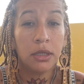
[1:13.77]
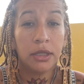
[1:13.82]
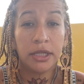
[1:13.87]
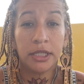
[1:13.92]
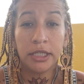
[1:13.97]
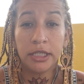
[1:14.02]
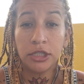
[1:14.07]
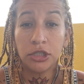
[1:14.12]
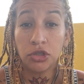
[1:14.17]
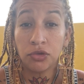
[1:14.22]

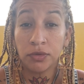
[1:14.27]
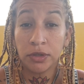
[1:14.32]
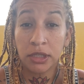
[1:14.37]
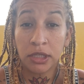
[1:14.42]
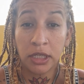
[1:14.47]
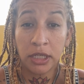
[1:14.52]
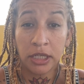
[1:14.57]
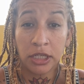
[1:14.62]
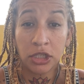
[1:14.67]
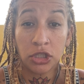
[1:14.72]
These three
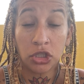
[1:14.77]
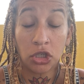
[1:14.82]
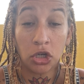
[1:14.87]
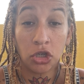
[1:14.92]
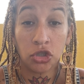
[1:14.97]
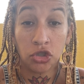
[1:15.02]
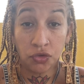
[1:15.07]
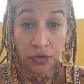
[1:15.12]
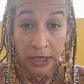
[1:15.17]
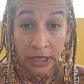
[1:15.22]
things are
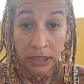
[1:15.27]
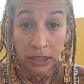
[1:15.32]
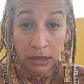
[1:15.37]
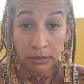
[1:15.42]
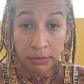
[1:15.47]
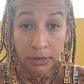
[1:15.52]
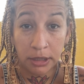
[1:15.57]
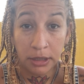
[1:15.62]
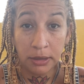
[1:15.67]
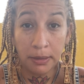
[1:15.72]
draining
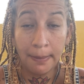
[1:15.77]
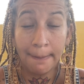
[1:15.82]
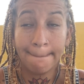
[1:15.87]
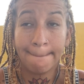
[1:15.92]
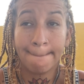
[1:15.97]
me.